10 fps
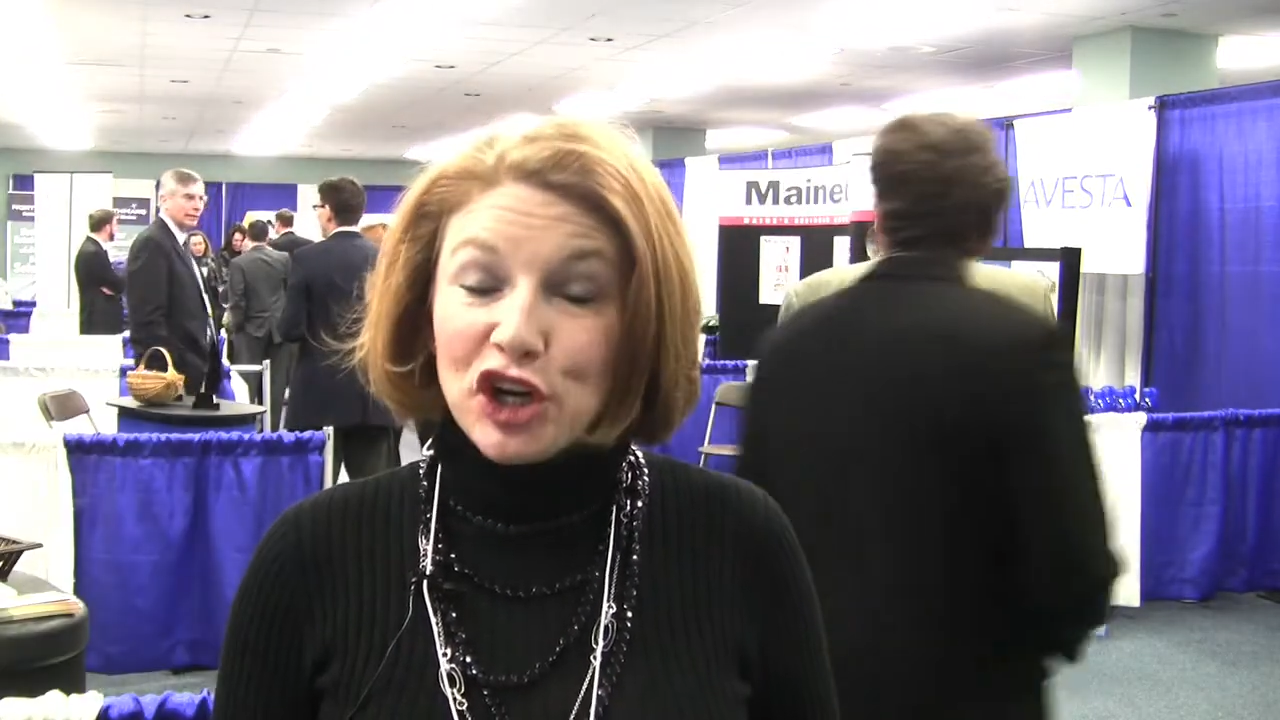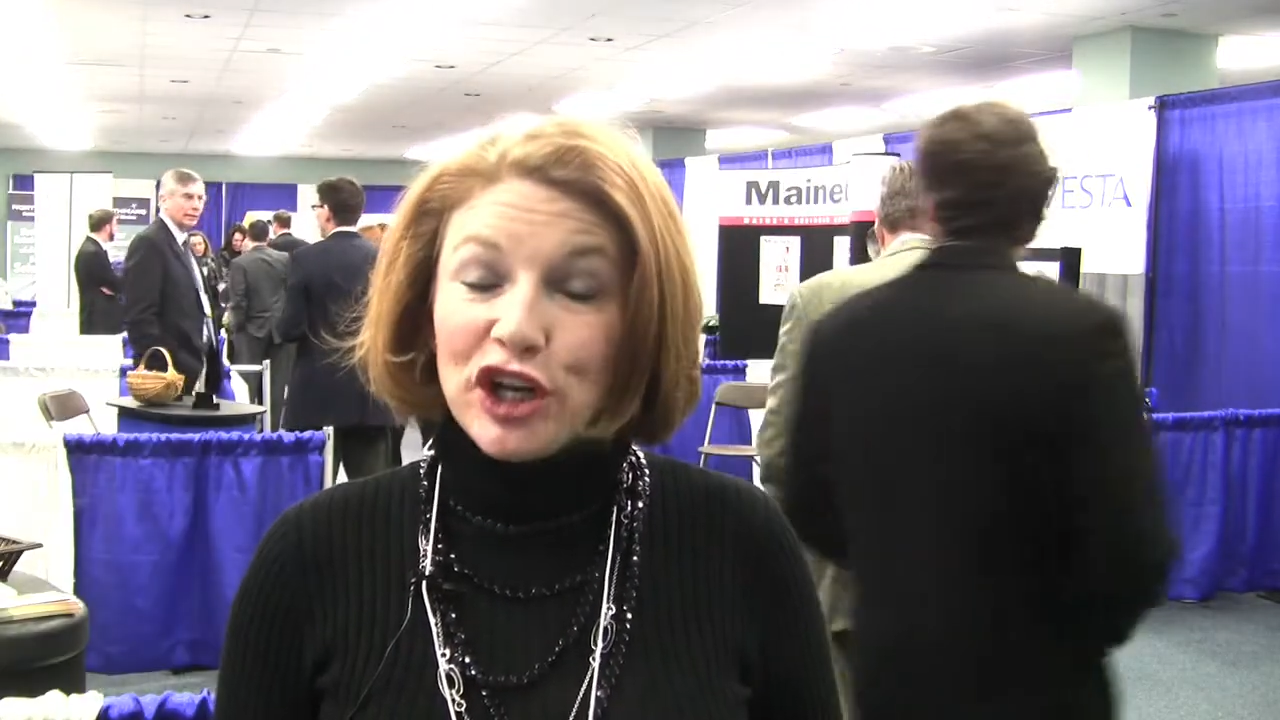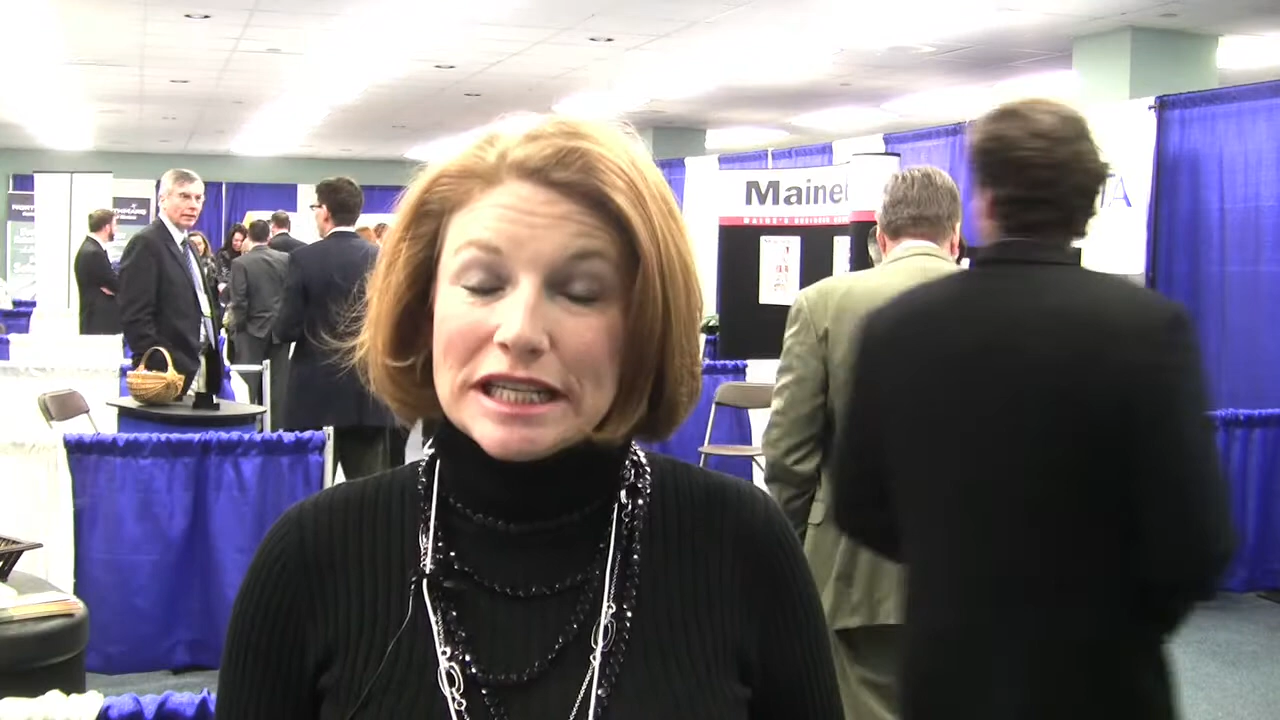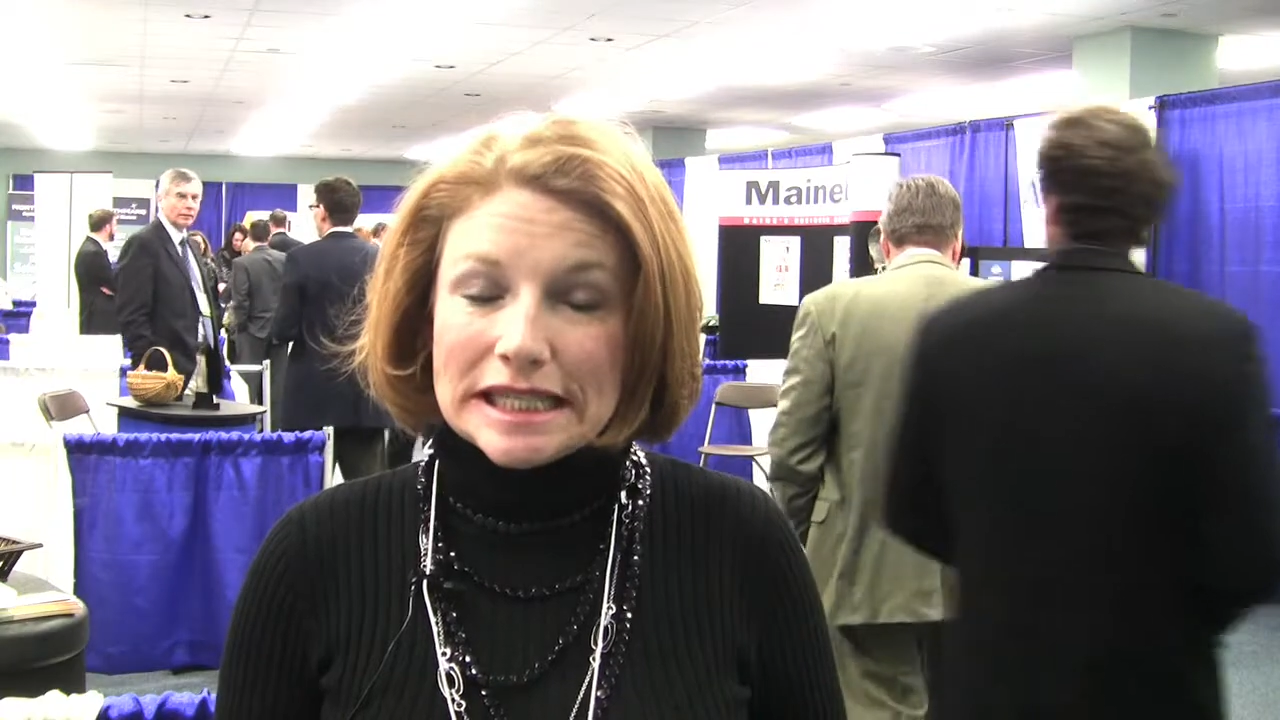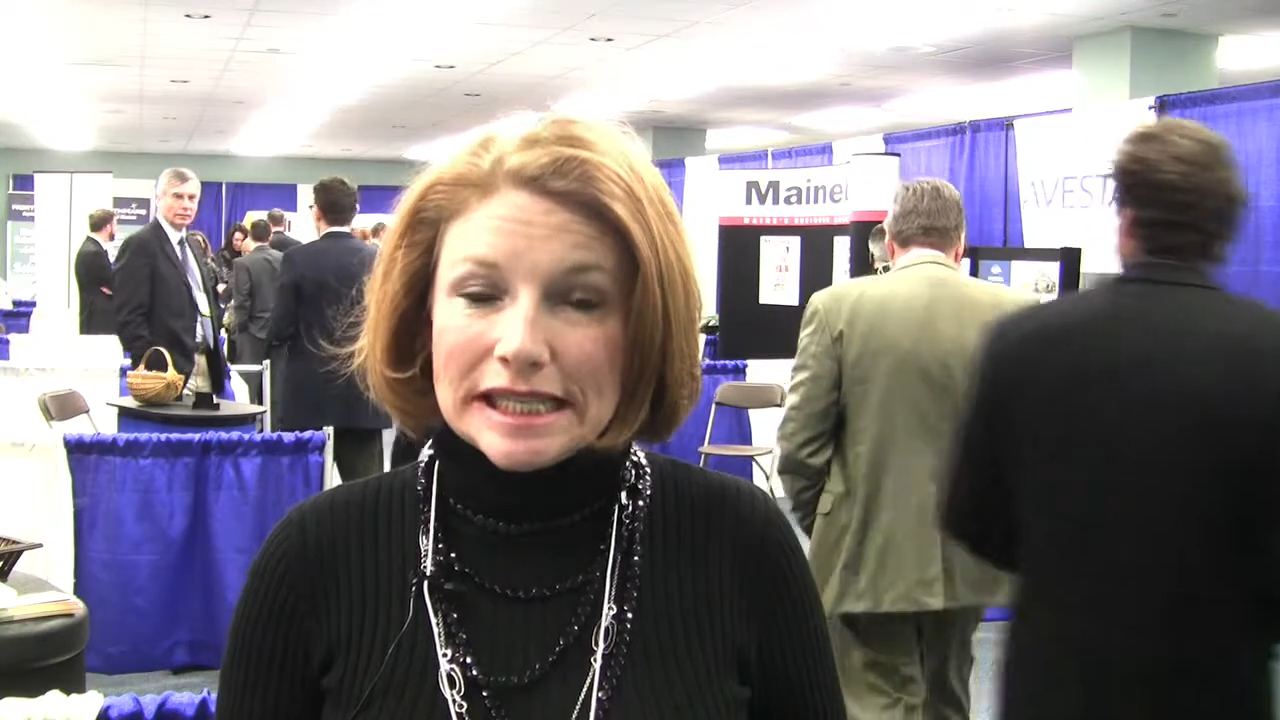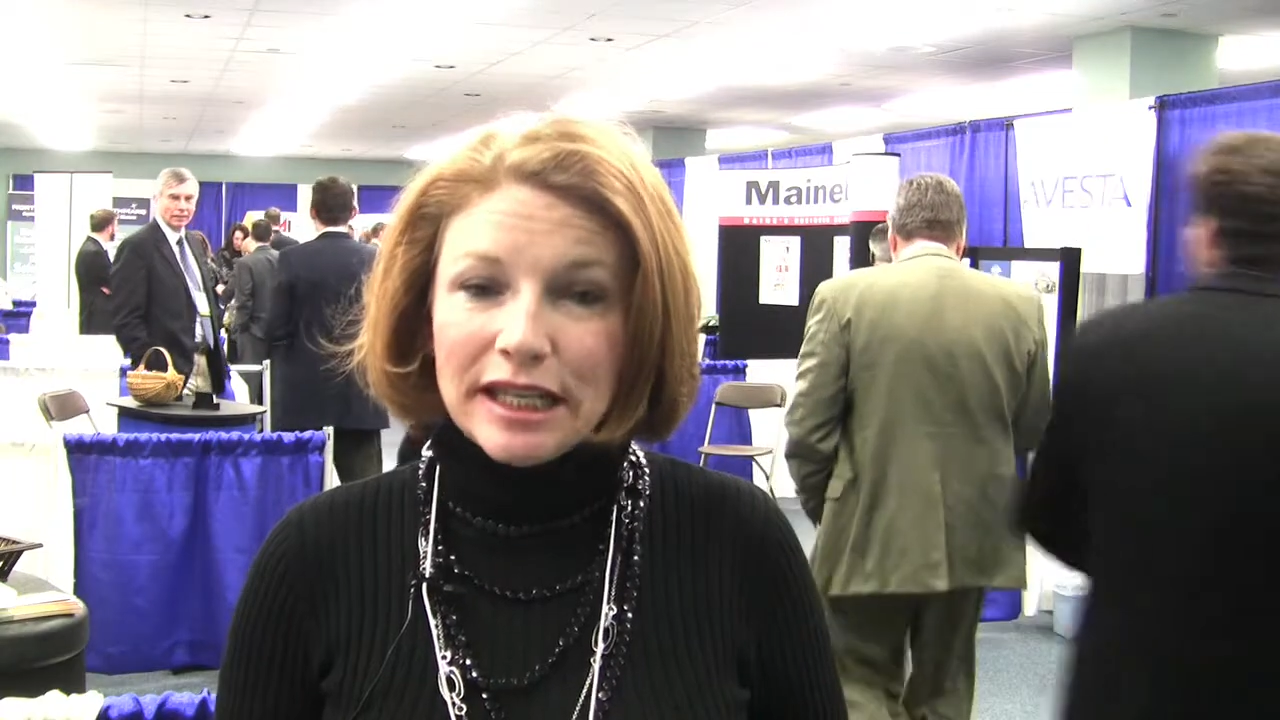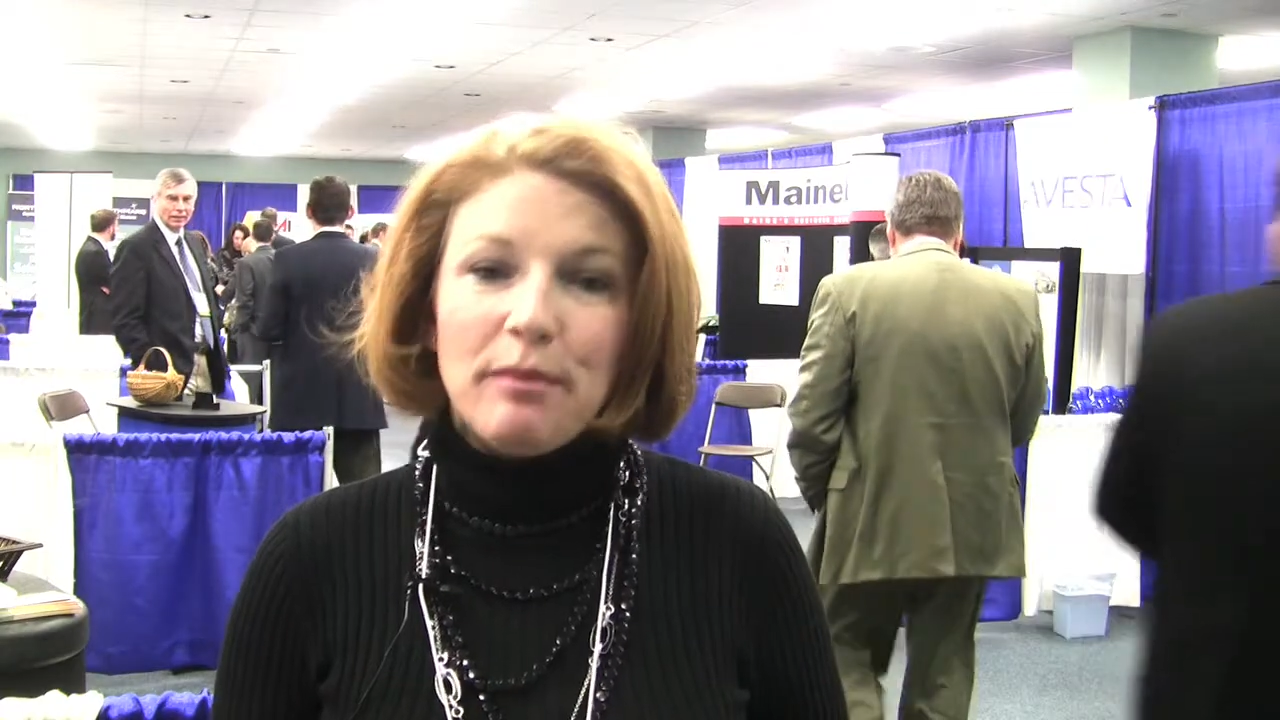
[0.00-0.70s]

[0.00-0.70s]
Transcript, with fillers: starting to see